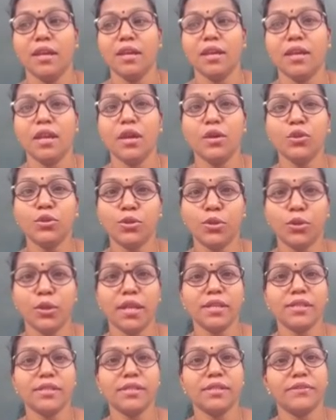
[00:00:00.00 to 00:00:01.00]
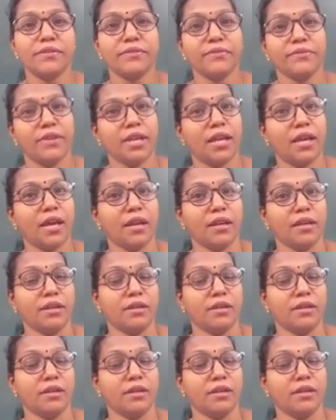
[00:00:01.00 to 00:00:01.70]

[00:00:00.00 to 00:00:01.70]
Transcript: Now students, we are